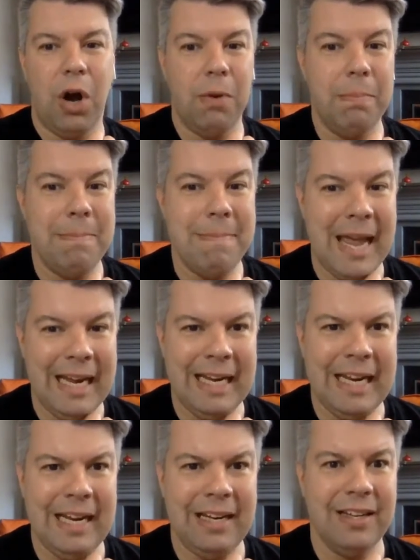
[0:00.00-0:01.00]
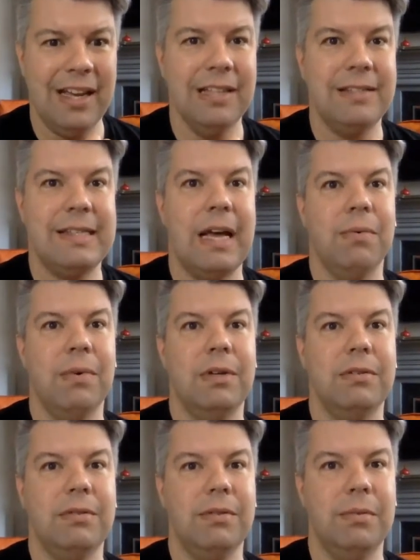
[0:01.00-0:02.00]
all mating it's that we're
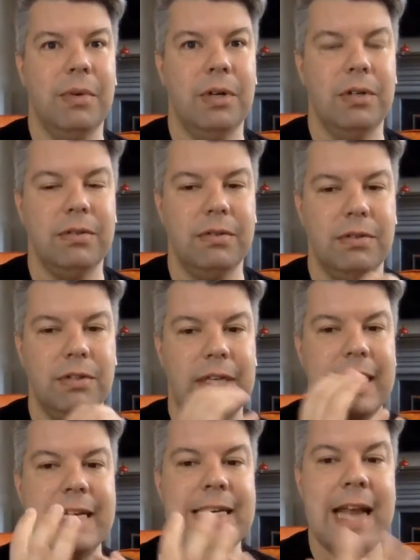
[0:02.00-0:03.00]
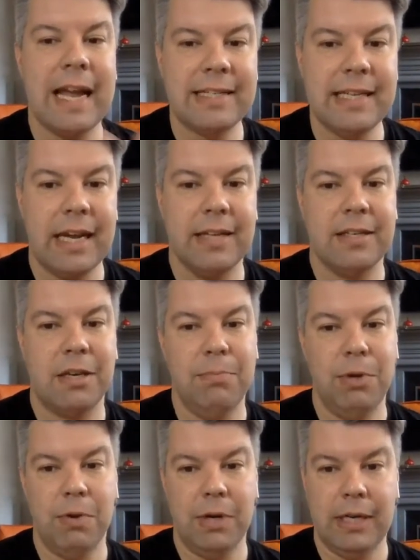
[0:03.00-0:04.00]
we're connecting as a
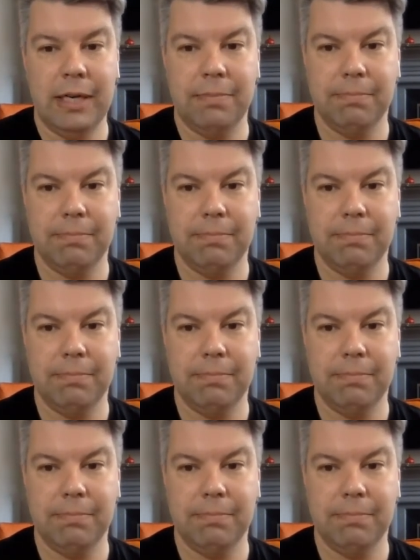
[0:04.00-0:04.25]
community